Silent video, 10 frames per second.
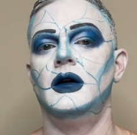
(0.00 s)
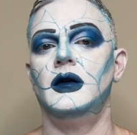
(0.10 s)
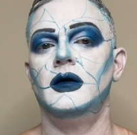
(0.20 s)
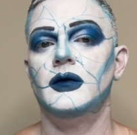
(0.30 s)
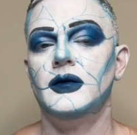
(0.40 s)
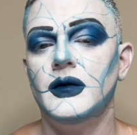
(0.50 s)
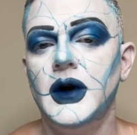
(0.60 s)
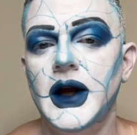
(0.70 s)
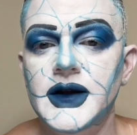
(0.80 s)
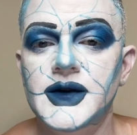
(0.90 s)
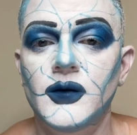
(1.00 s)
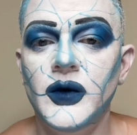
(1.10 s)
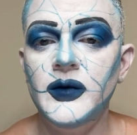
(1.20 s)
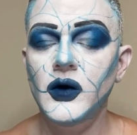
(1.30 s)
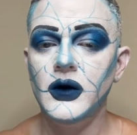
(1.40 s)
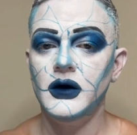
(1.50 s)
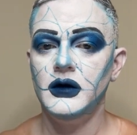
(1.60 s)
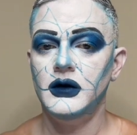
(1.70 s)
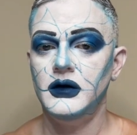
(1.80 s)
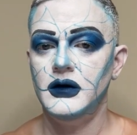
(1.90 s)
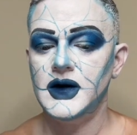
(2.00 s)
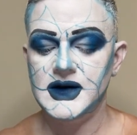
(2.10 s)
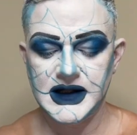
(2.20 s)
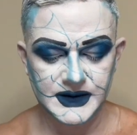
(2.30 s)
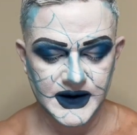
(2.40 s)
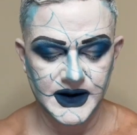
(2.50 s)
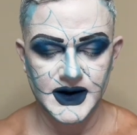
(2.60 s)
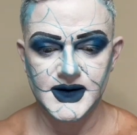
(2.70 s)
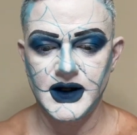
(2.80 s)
All right, so one more step to this.